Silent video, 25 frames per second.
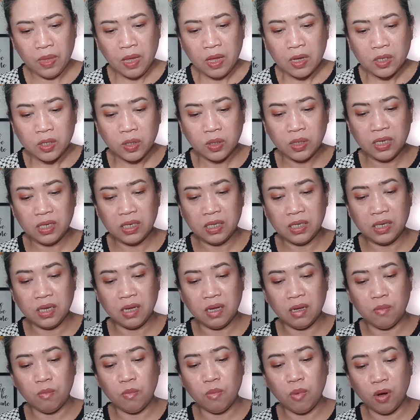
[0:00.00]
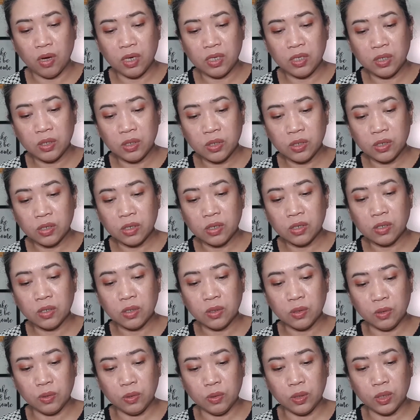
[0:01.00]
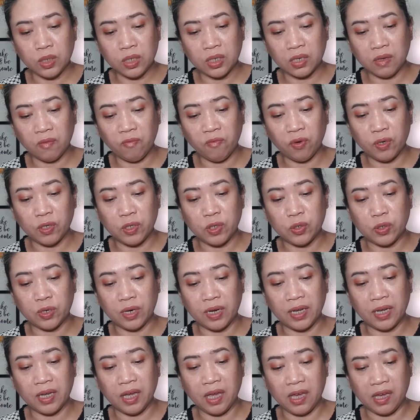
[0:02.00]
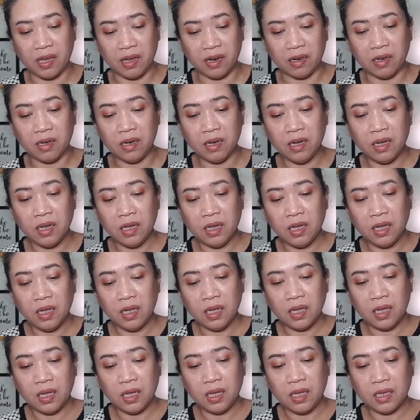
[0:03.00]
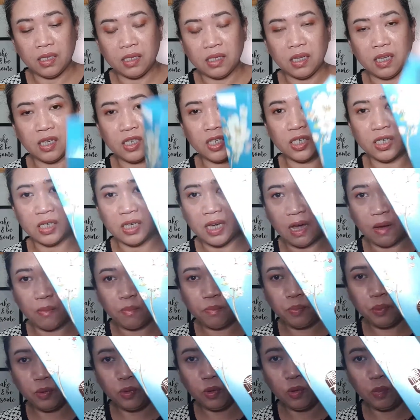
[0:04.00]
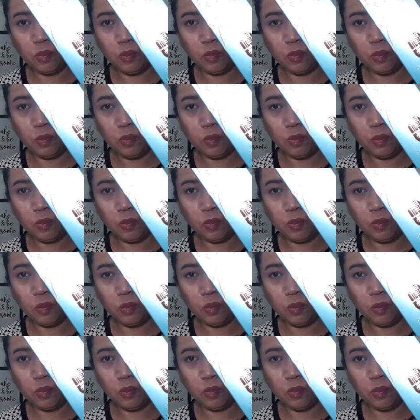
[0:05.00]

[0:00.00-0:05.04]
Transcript: So this moisture solution for dry hair. It's a shampoo